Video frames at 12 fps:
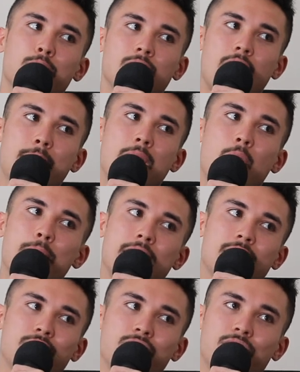plum L
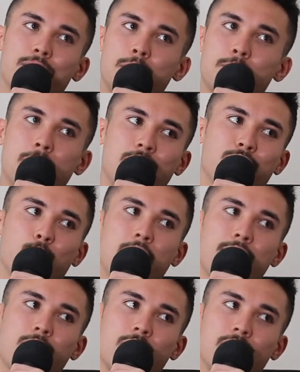B that's just been missed for
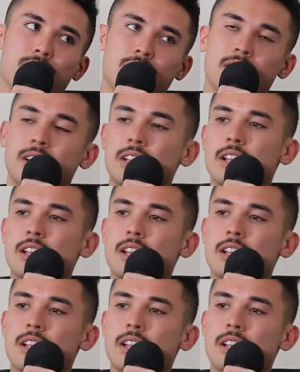whatever reason.